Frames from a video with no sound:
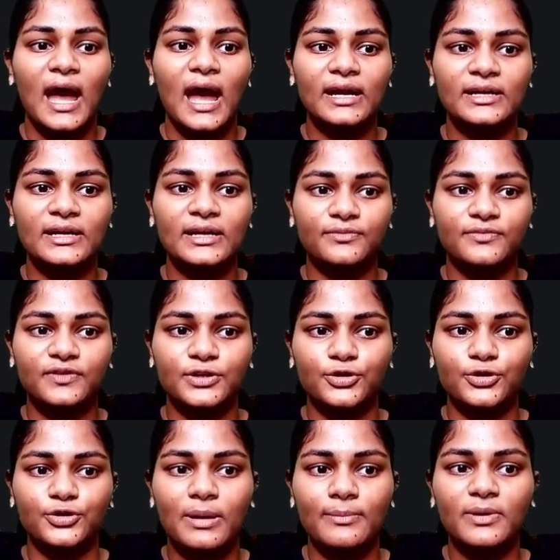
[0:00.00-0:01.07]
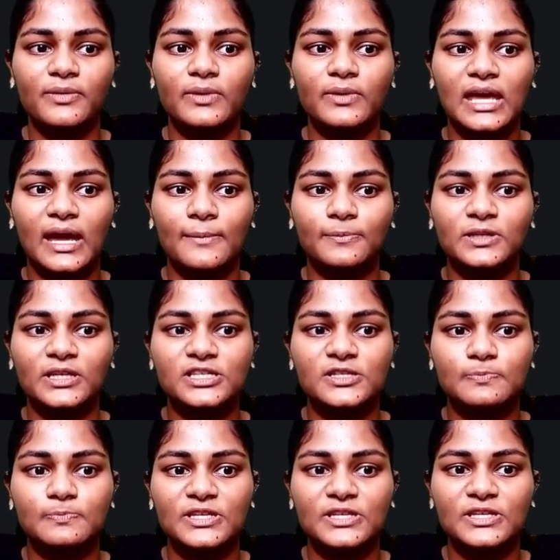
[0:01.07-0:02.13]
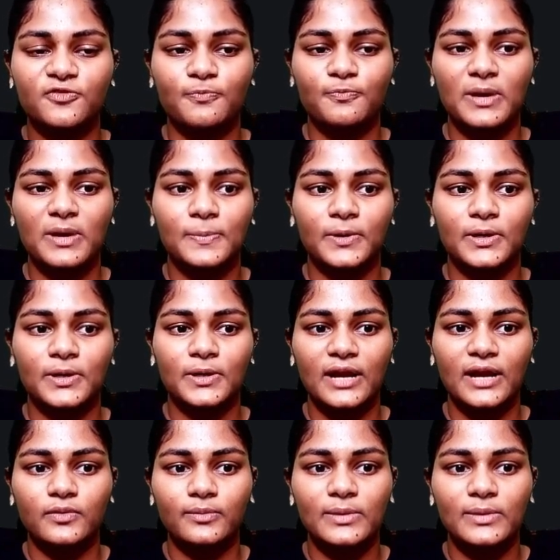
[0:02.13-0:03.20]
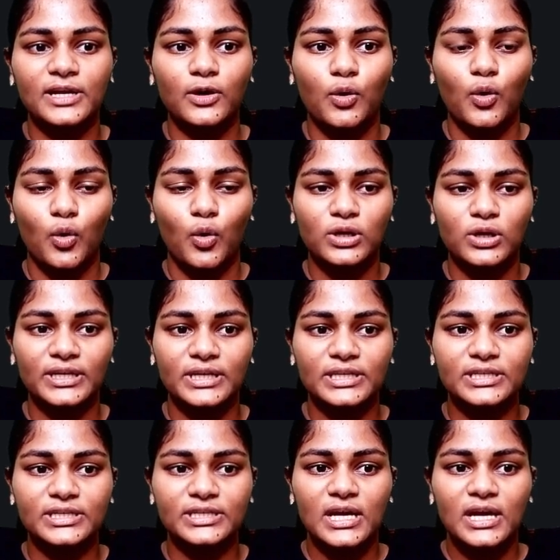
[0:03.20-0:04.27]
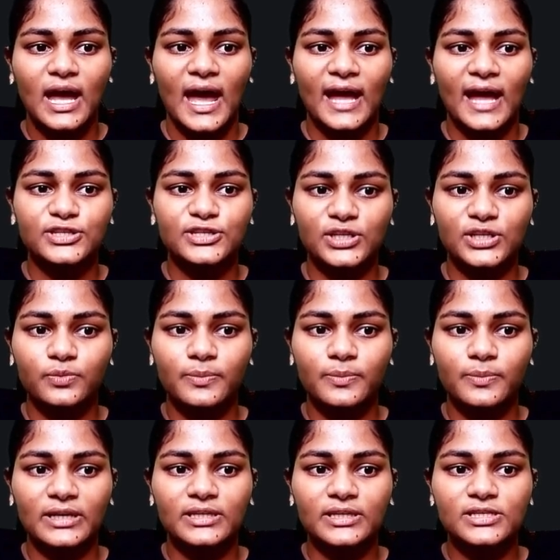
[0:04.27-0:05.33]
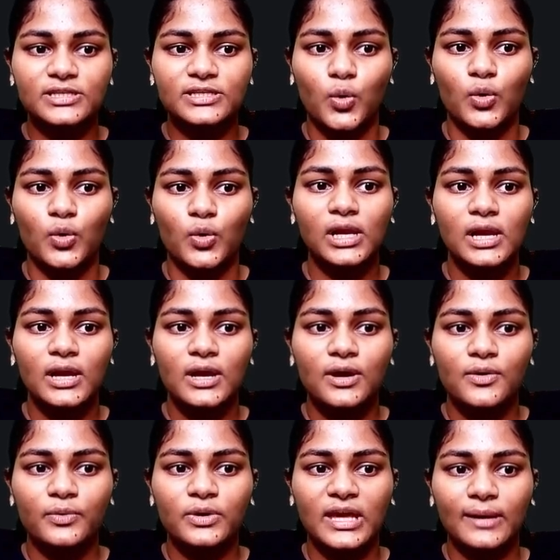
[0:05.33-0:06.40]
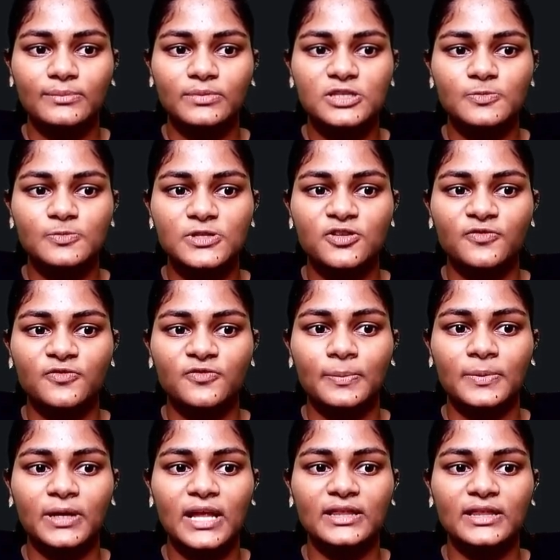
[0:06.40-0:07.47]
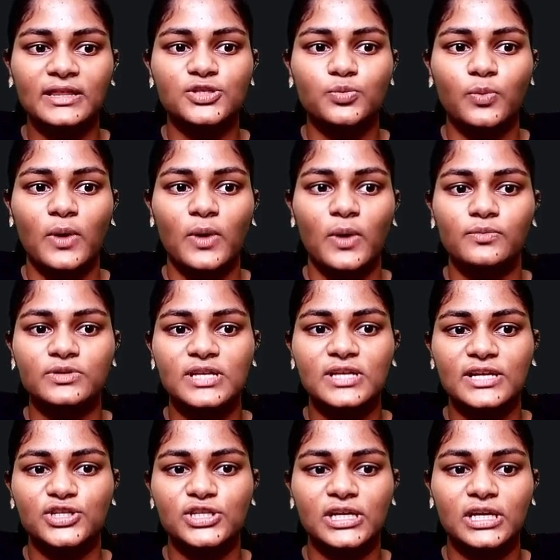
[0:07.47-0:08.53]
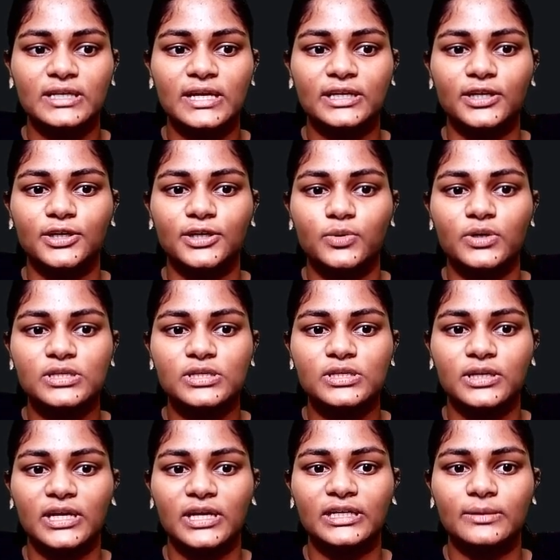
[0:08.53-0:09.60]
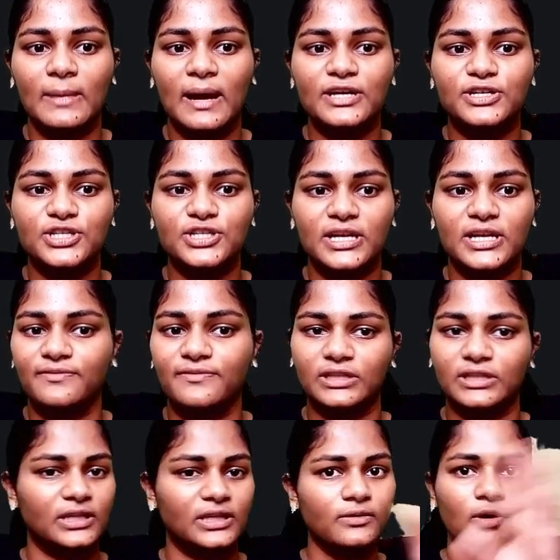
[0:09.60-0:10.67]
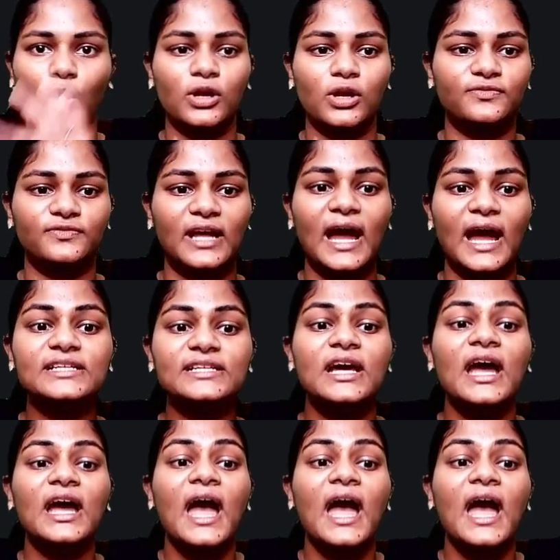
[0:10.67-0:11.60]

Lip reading: and you remember we kept this piece of paper and we made a hole in it. Actually, we made this hole, we kept this piece of paper, and this wire was actually connected to a circuit, a battery, and everything, all of that.